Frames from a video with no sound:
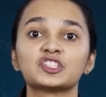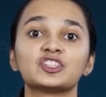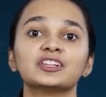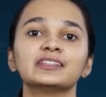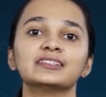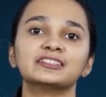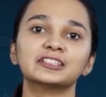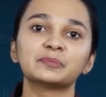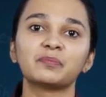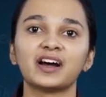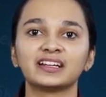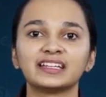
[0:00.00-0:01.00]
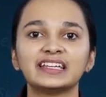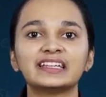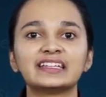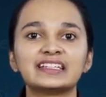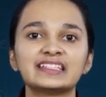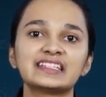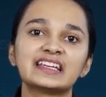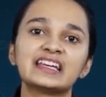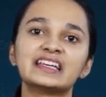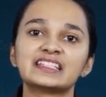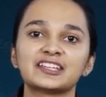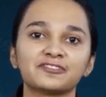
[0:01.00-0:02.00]
which the third party is
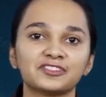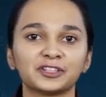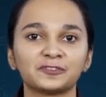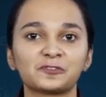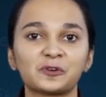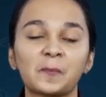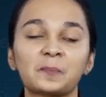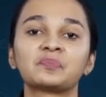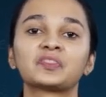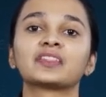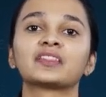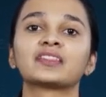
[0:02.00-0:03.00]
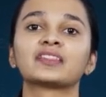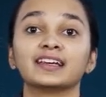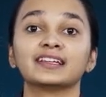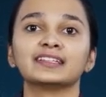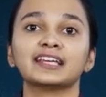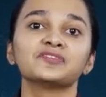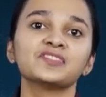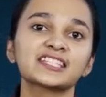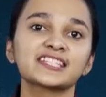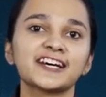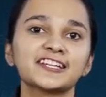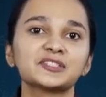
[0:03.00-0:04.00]
suffering from. Then
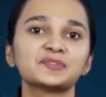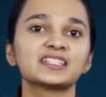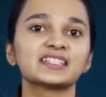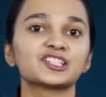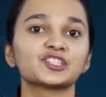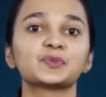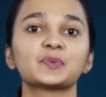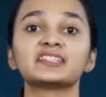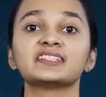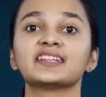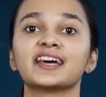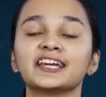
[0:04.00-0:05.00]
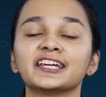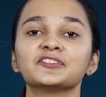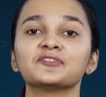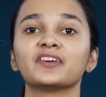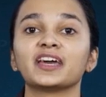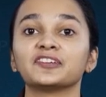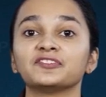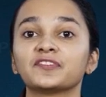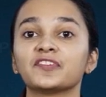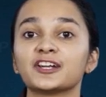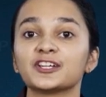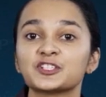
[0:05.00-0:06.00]
we started with section 29 where
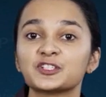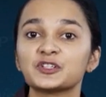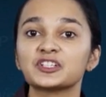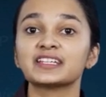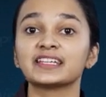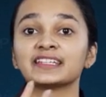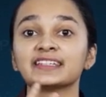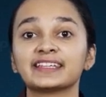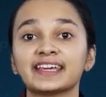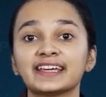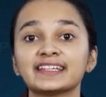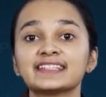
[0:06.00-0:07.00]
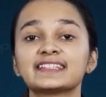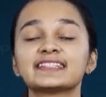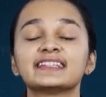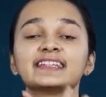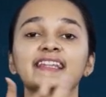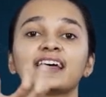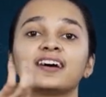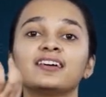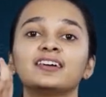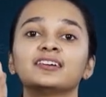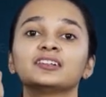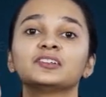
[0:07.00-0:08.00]
we've understood in case
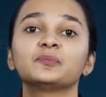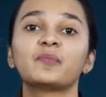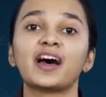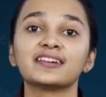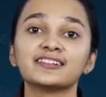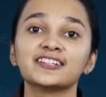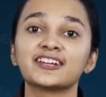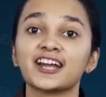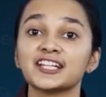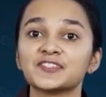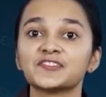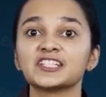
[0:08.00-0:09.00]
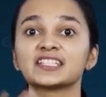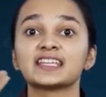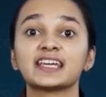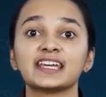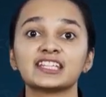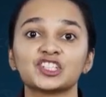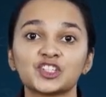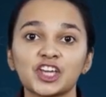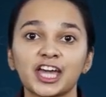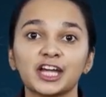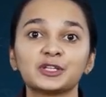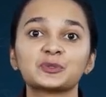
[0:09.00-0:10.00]
a partner transfers his
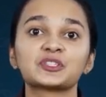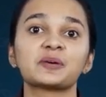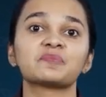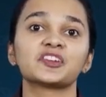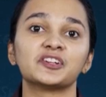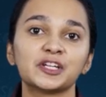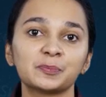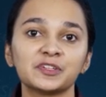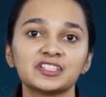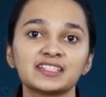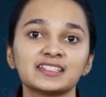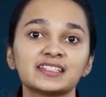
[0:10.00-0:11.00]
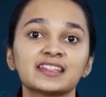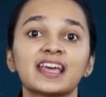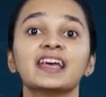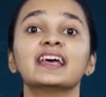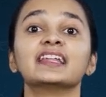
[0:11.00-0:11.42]
share to some third person,